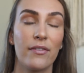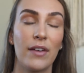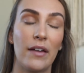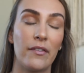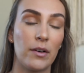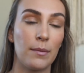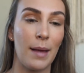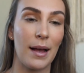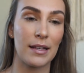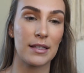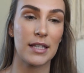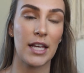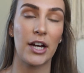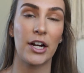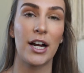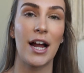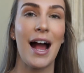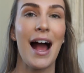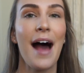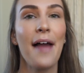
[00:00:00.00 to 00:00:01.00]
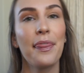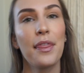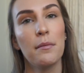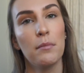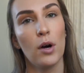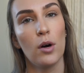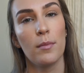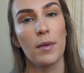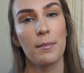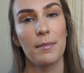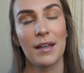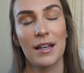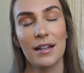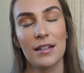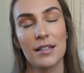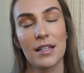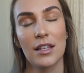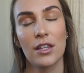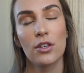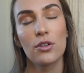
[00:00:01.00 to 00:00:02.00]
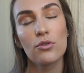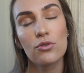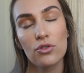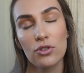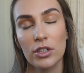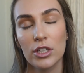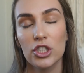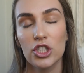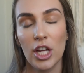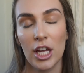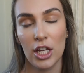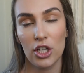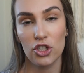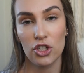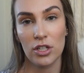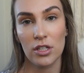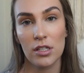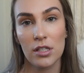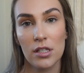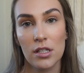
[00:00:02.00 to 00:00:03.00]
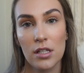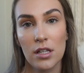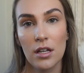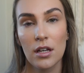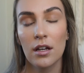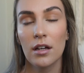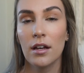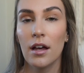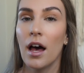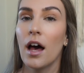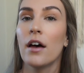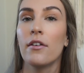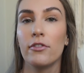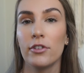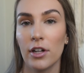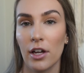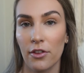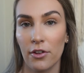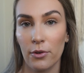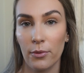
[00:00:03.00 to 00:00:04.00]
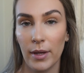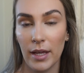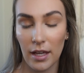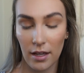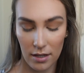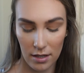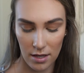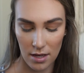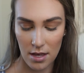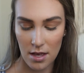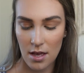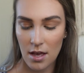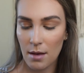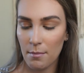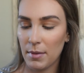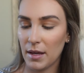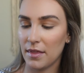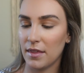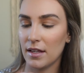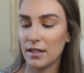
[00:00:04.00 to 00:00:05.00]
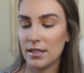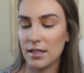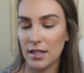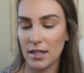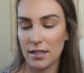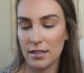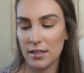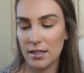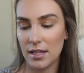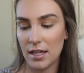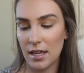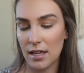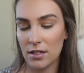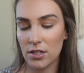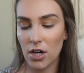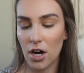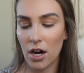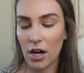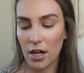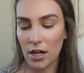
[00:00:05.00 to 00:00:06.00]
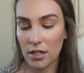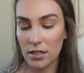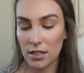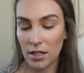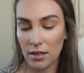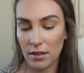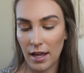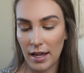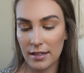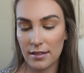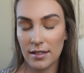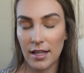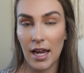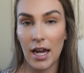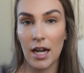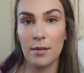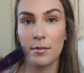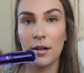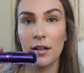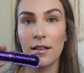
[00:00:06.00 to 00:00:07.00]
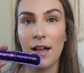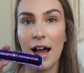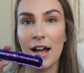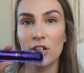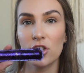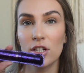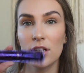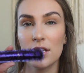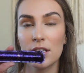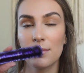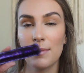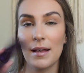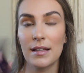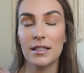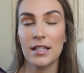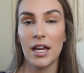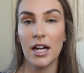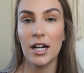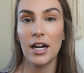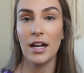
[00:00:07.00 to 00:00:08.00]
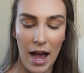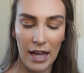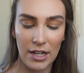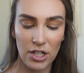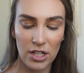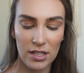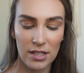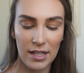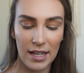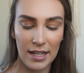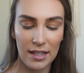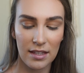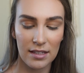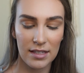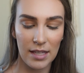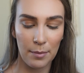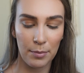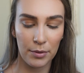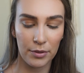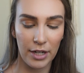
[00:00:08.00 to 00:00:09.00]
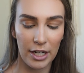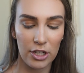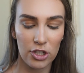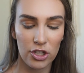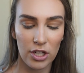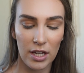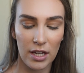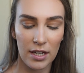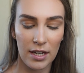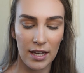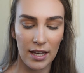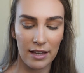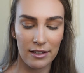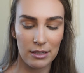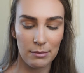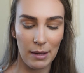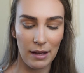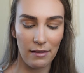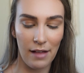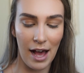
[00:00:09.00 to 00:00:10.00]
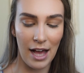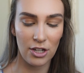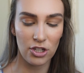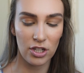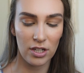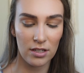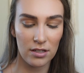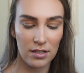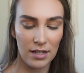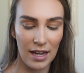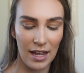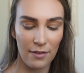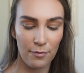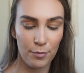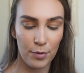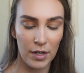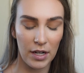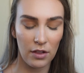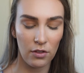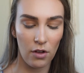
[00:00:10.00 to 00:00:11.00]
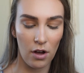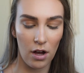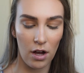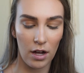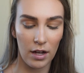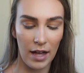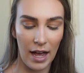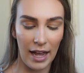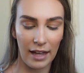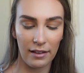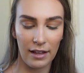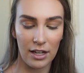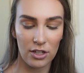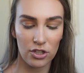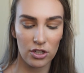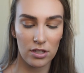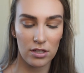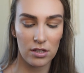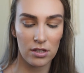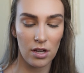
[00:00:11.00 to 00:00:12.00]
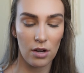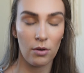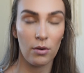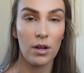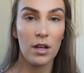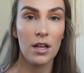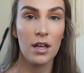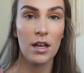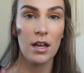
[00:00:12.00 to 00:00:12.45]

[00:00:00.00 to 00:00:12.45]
favorite mascara at the moment, because it usually changes every other week. But this is the Tarte Lights Camera Lashes mascara. I just like the separation it gives my lashes, and I have pretty long eyelashes, so